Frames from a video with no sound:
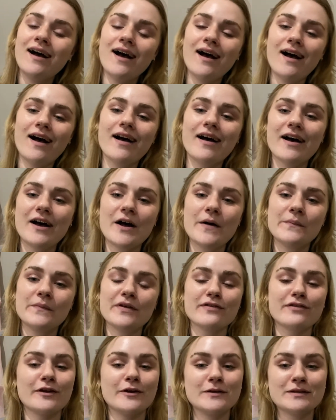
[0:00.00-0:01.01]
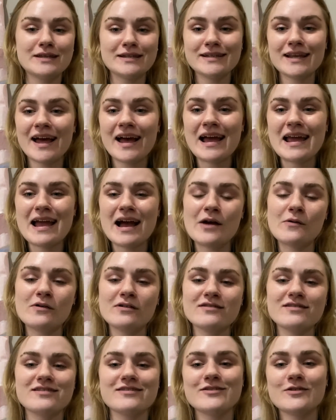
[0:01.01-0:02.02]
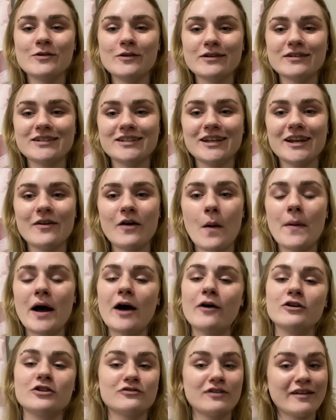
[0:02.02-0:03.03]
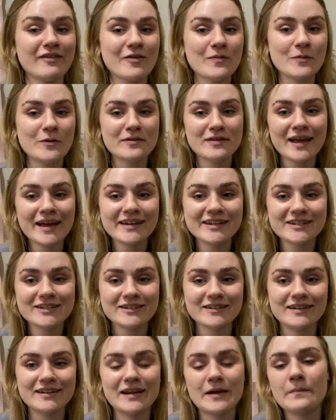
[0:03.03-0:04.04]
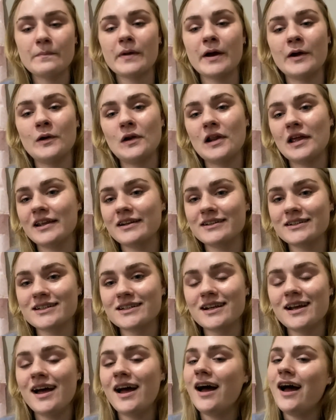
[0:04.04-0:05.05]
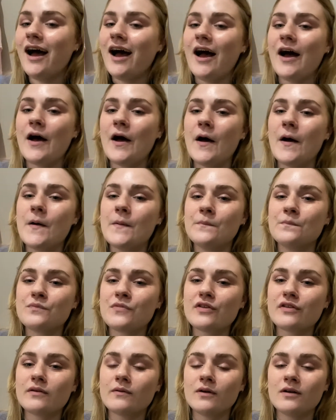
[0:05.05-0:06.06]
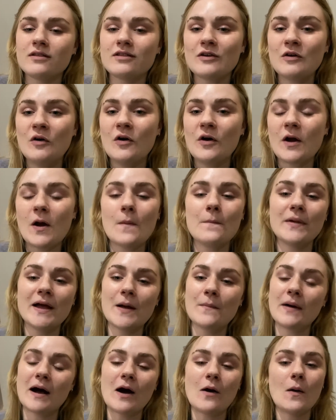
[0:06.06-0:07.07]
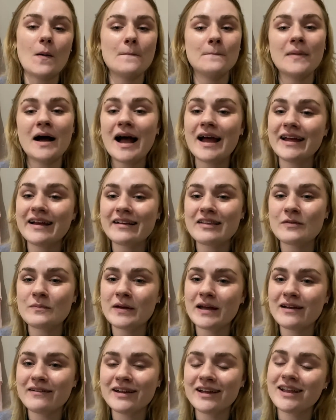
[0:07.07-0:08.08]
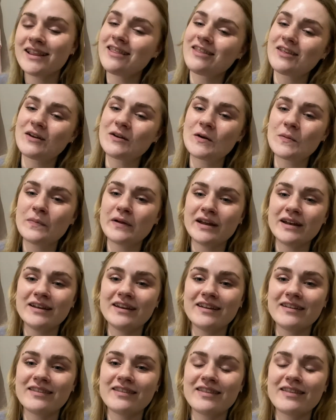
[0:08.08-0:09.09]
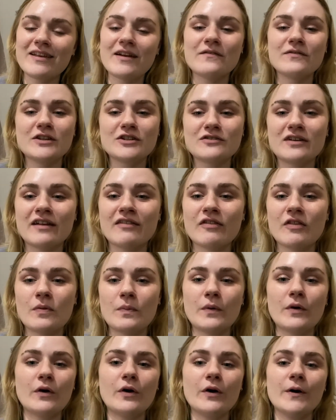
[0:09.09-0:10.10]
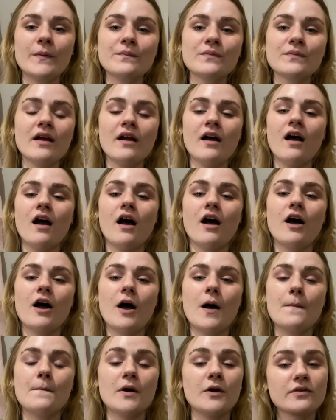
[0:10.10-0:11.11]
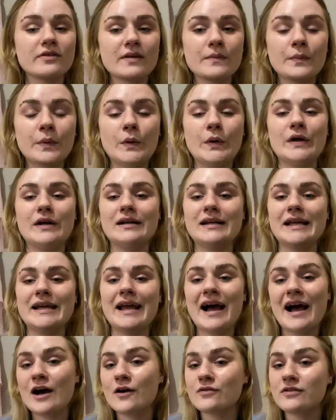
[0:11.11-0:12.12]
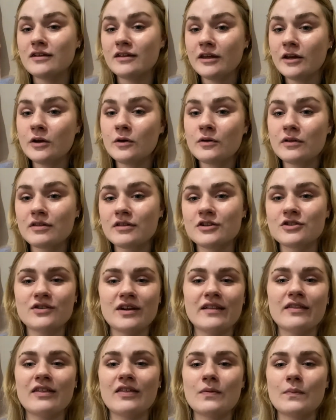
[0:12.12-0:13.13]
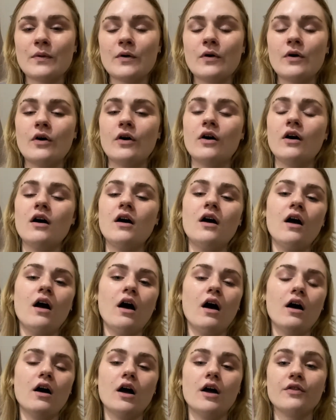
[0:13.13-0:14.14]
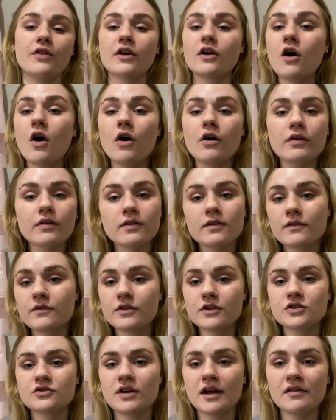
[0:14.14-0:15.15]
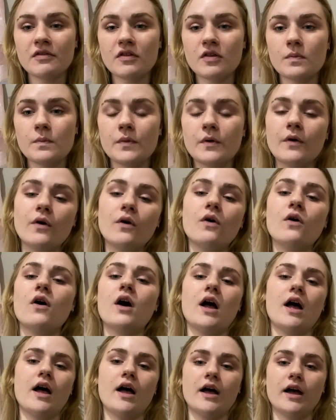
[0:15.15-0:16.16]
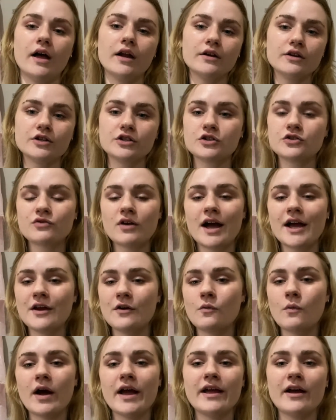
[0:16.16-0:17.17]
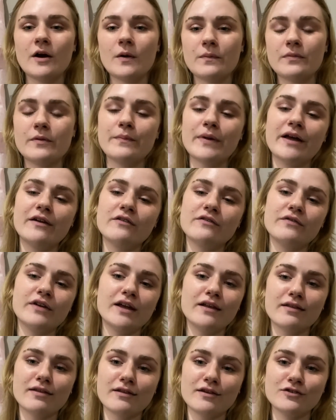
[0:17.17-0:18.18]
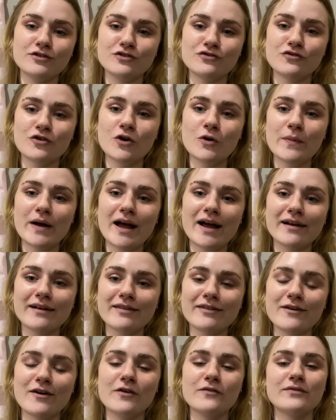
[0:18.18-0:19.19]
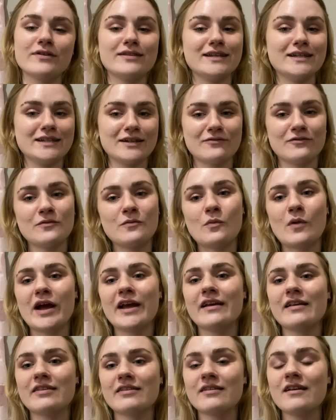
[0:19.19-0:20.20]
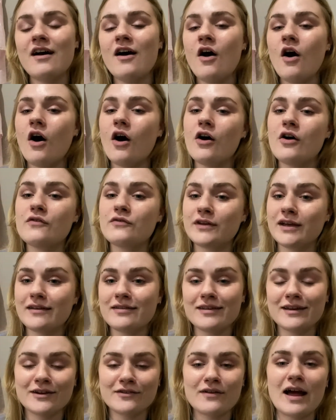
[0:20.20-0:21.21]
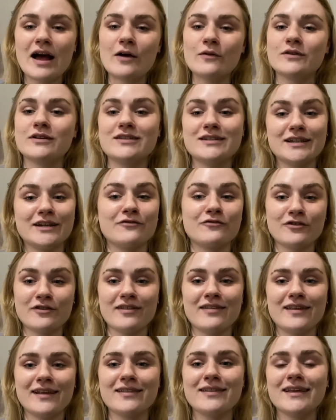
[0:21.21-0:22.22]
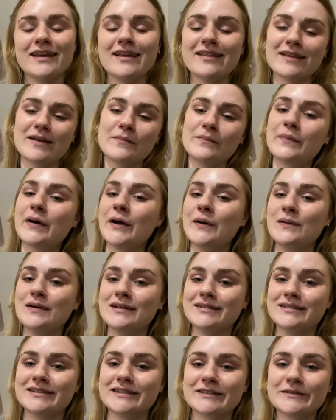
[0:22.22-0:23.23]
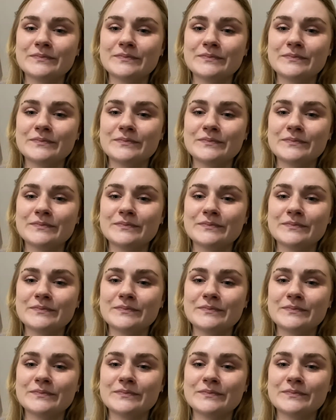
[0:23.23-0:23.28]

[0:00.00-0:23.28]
So today I want to talk to you about transportation in Poland. So I'll talk a bit about my experience or opinions of the transport, most importantly how to use the transport, the cost of the transport, and try and weigh up the benefits and drawbacks of the different ways of getting around the different cities in Poland.